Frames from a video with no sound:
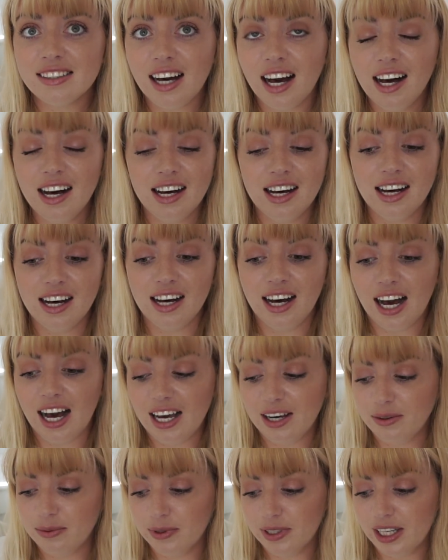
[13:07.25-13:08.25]
Uh,
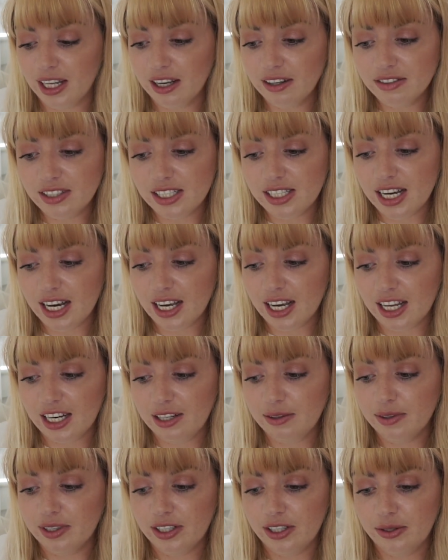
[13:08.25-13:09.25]
I would love to tag
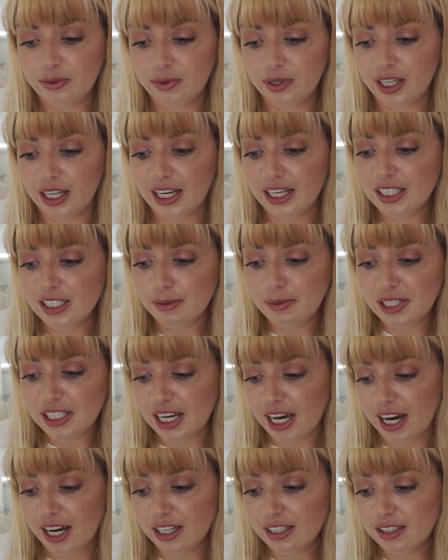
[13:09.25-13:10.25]
anyone who would like to be
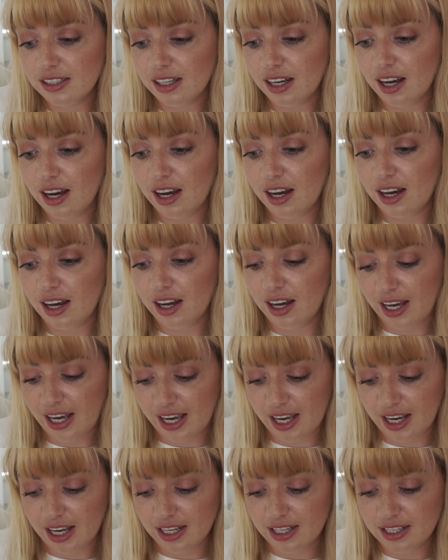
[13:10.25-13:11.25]
tagged, uh,
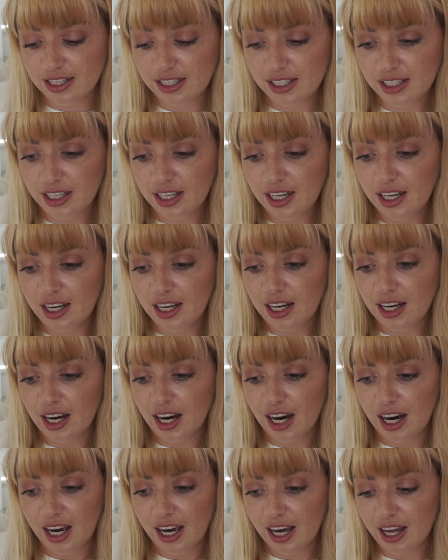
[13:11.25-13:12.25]
and
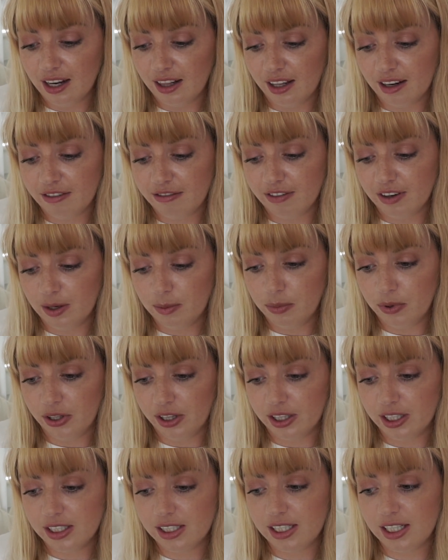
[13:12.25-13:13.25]
I had a lot of fun
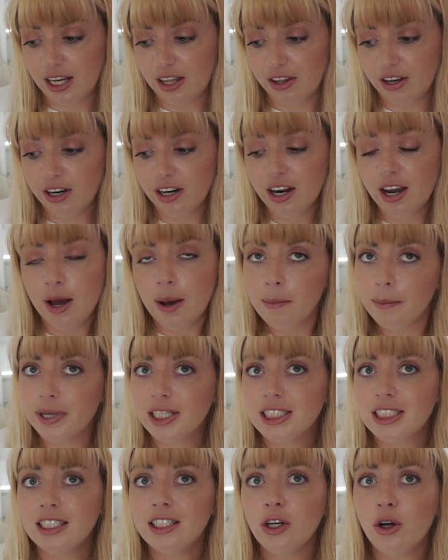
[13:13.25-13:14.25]
pulling this together, but
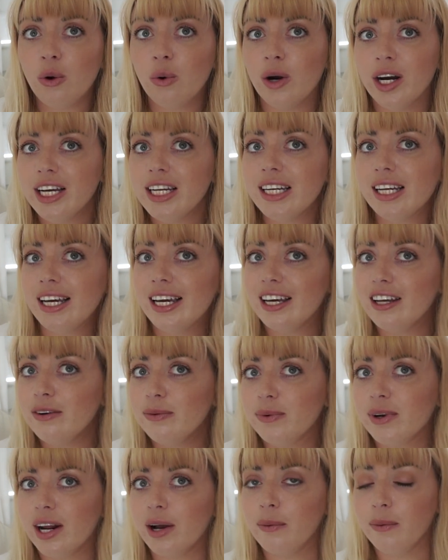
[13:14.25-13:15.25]
it didn't quite
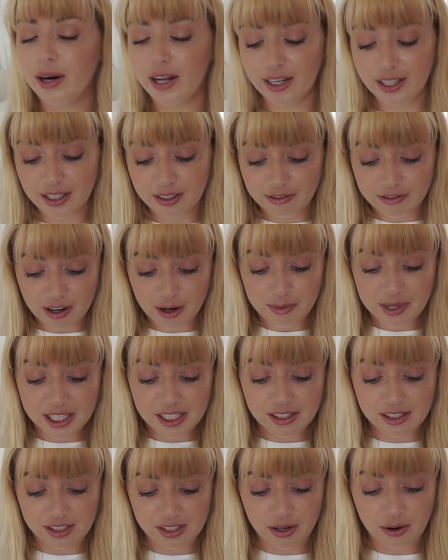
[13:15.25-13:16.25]
hit what I wanted from
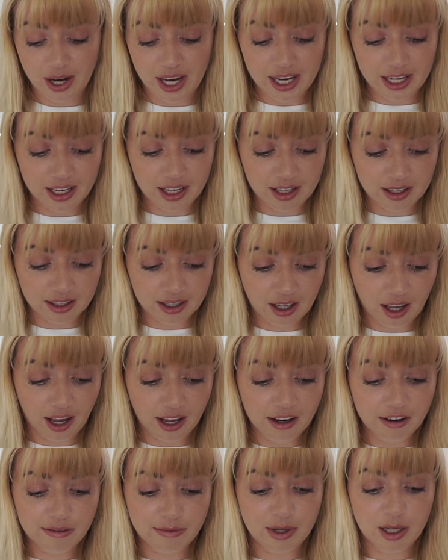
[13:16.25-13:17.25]
it, so I
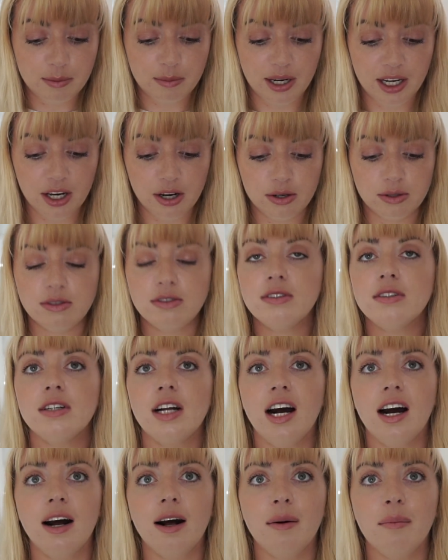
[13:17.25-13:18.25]
kind of made my own
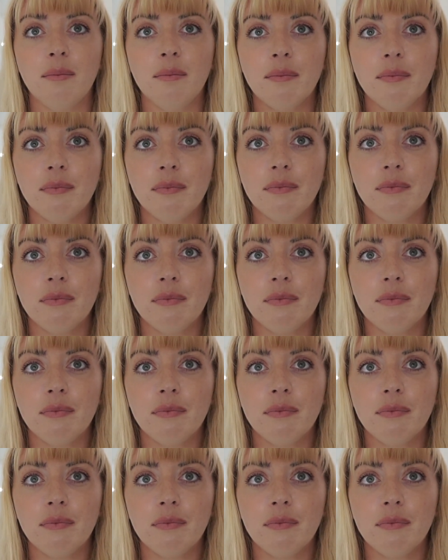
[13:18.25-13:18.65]
um,